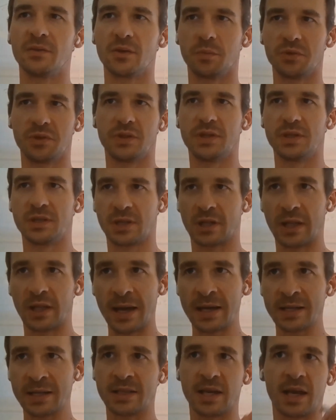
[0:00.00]
in terms of this
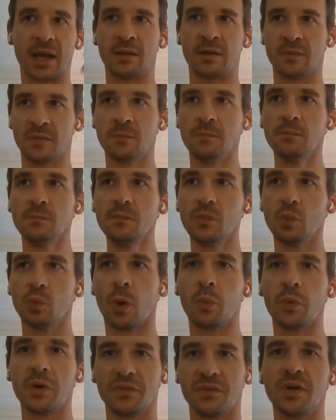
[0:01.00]
class and
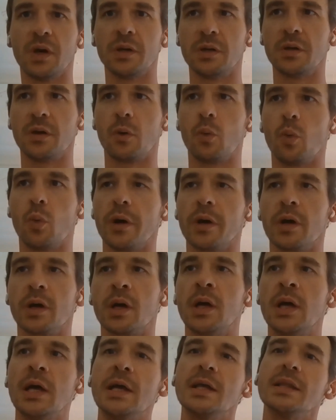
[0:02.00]
what we've done in our
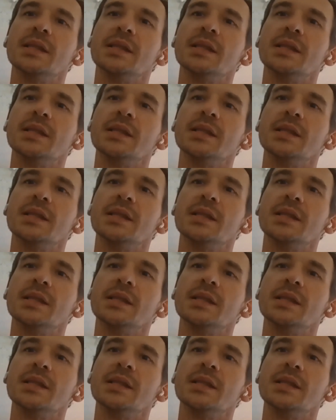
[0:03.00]
work.